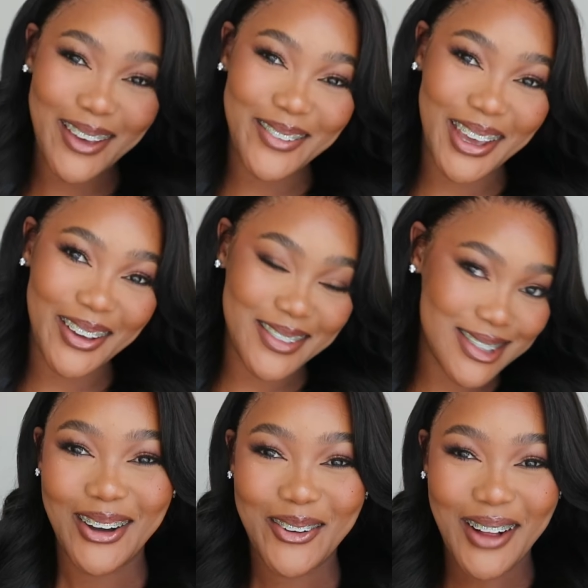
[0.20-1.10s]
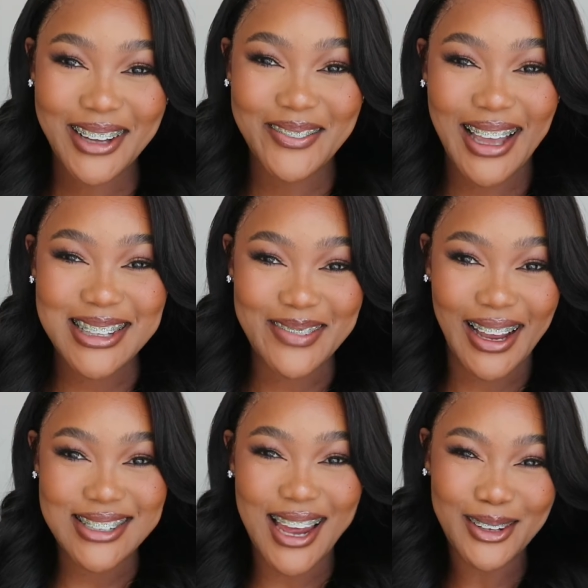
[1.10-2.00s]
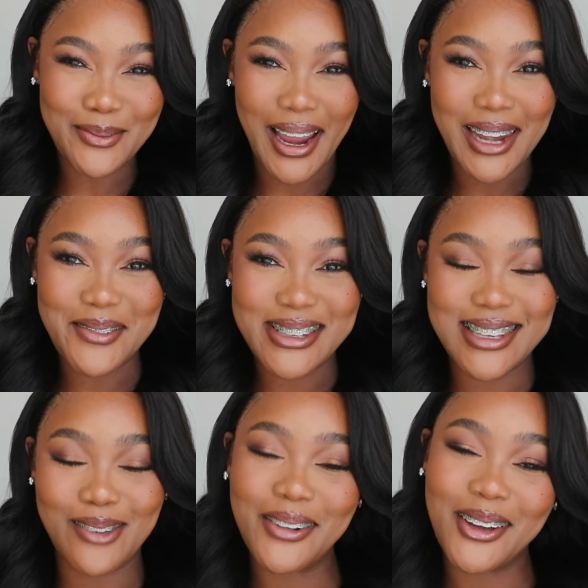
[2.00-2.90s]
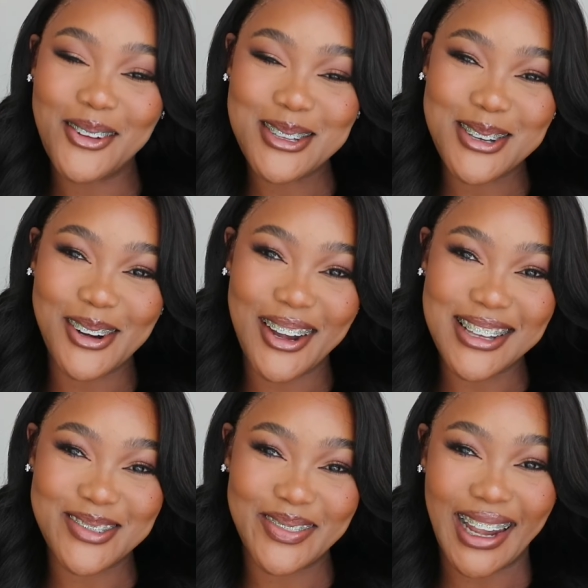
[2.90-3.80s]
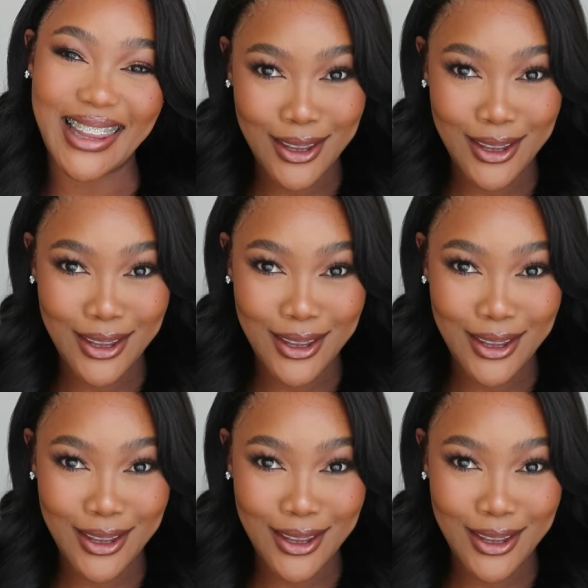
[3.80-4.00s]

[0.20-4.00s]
Hey babes, welcome back to my channel. My name is Kimberly, also known as Mbali.